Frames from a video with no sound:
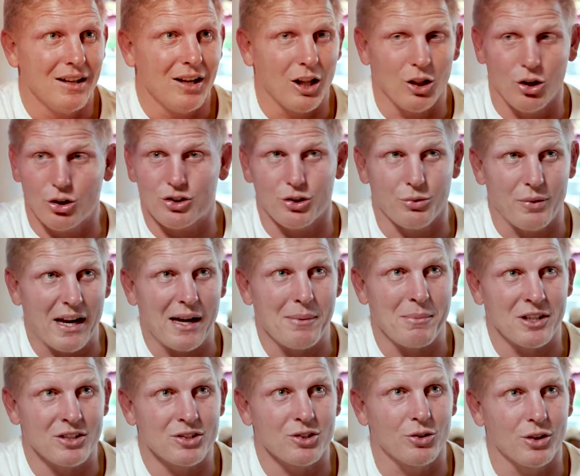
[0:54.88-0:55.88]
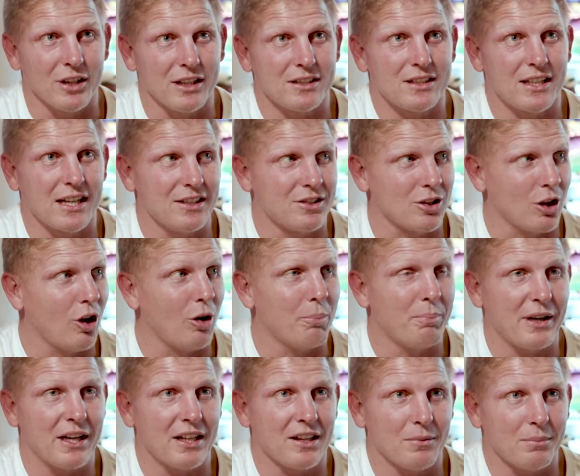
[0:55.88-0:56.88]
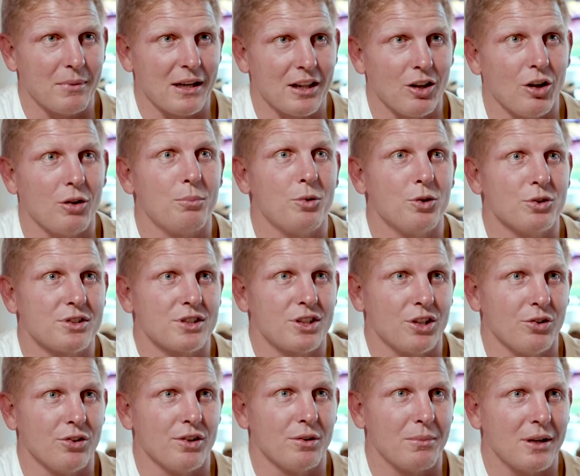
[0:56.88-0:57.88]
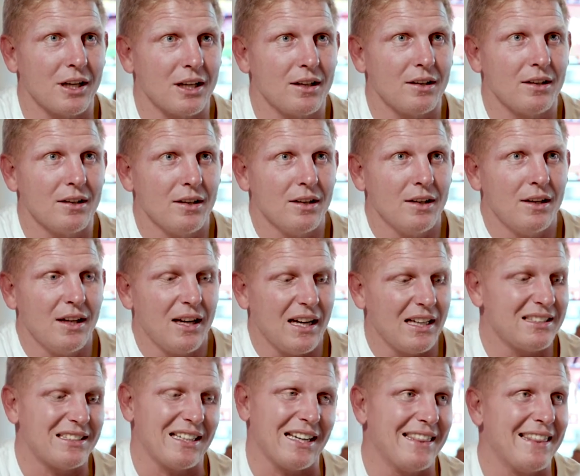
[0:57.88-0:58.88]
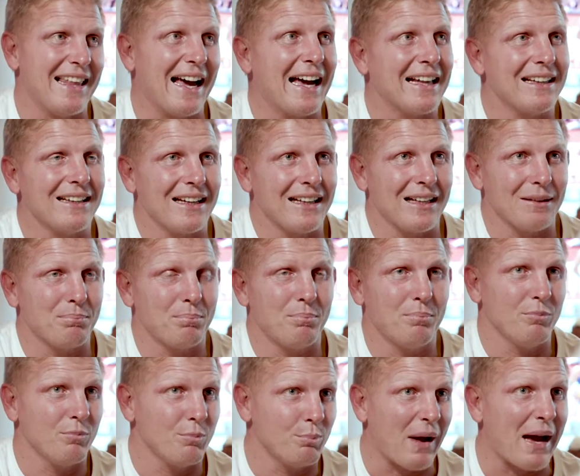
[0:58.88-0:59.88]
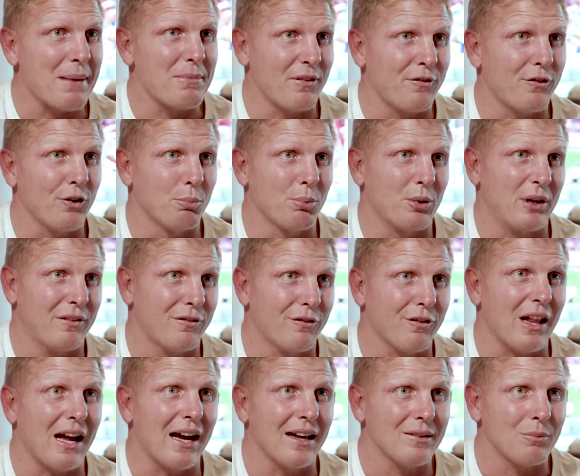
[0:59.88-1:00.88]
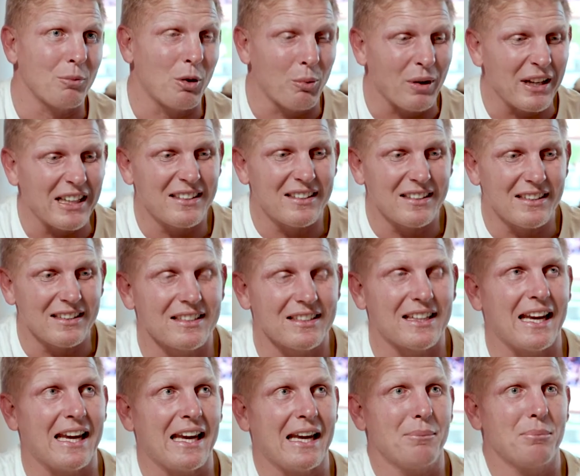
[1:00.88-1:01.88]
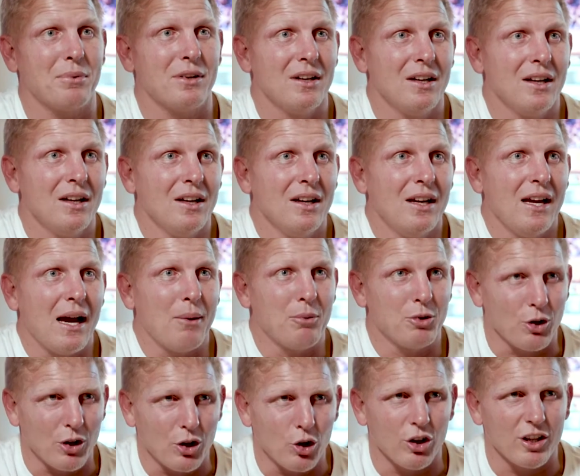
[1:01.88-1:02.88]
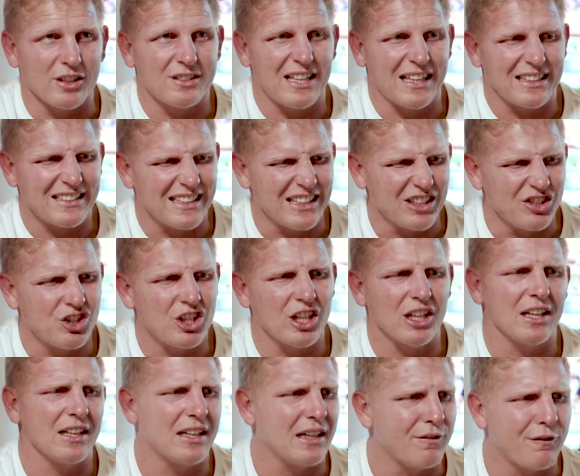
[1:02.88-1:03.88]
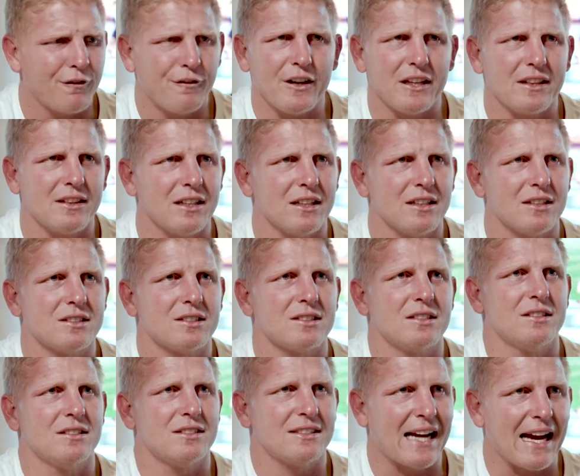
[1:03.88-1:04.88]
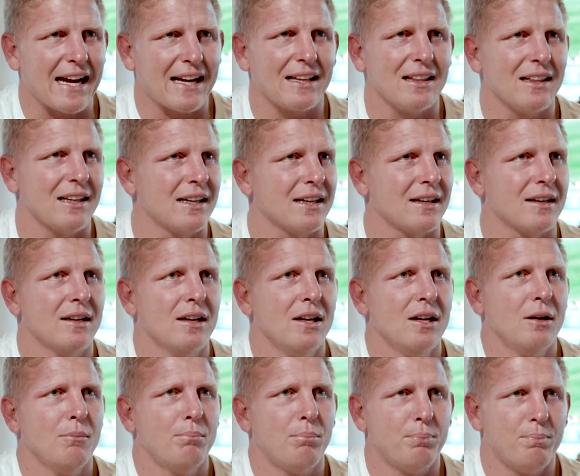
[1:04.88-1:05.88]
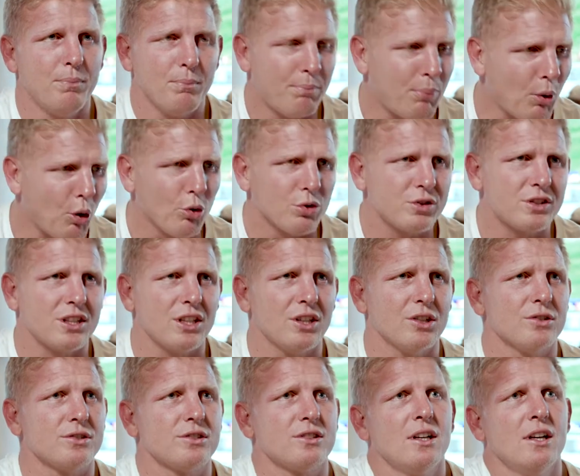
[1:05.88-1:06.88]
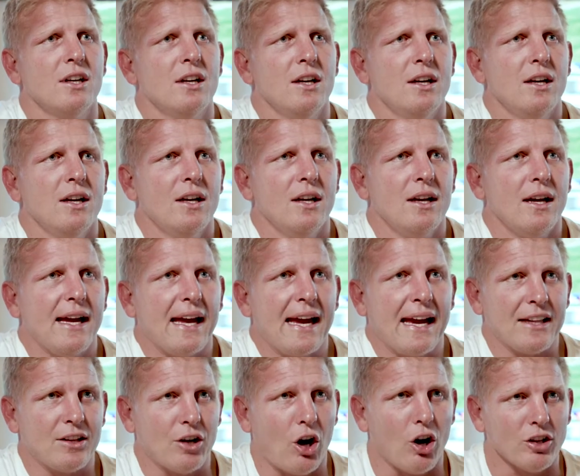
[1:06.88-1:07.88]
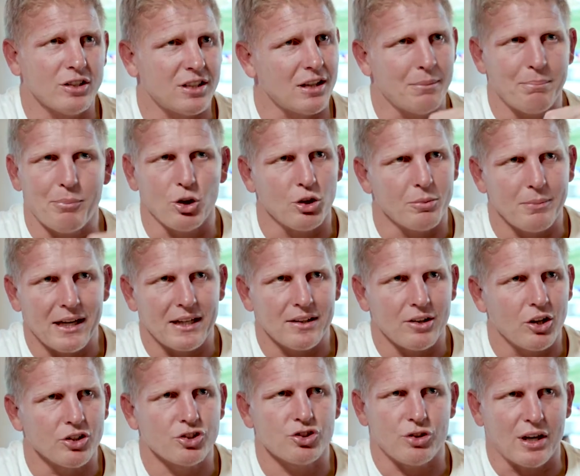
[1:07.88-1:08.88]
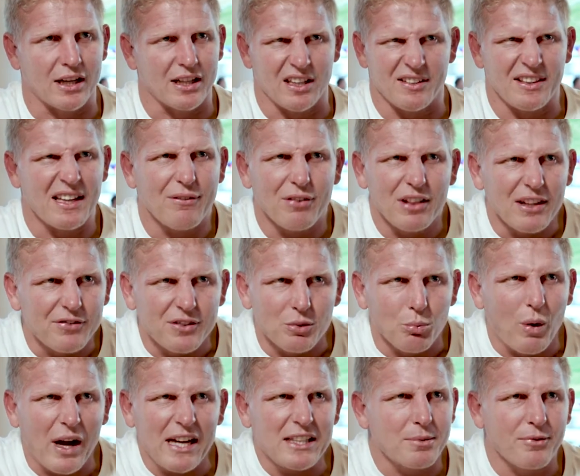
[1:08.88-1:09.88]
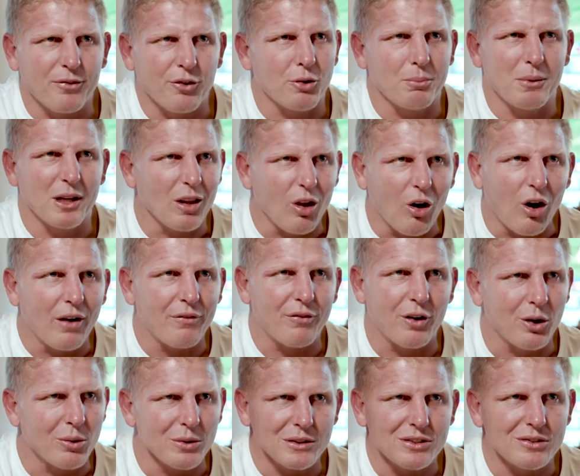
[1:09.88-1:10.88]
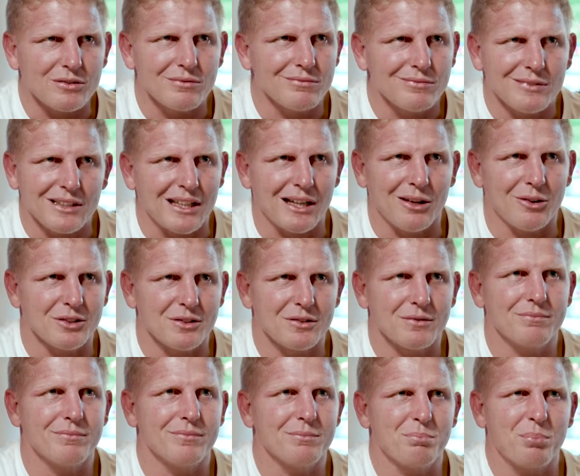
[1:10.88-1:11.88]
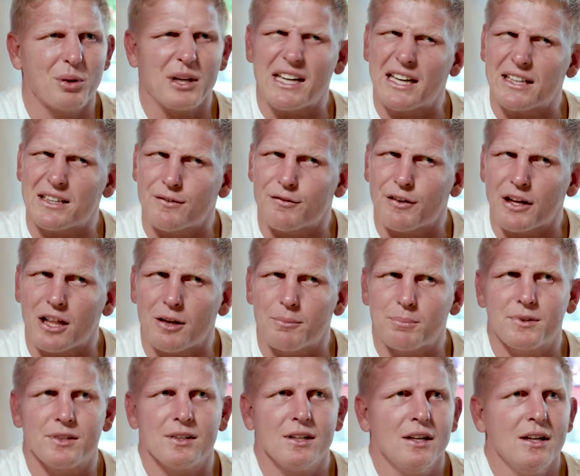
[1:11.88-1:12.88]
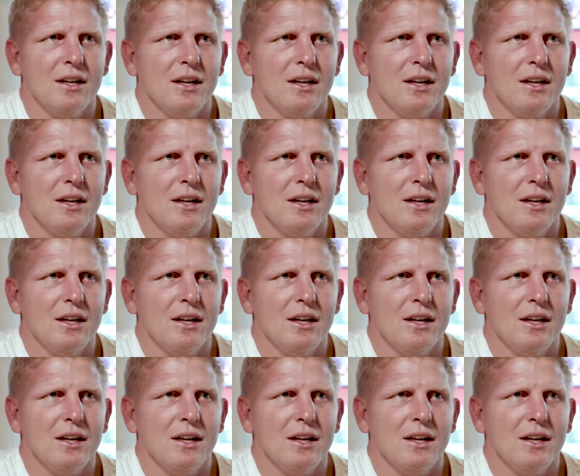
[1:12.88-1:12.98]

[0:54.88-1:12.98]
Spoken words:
I looked around me and saw these kids a lot bigger than me, a lot more skilled than me. He said that, and it made me feel pretty flat. And we went into camp, and we're doing all the testing, agility, fitness, tackling, ball skills. And I was at the bottom end. I was struggling. I never lifted weights before in my life. I was pretty undeveloped.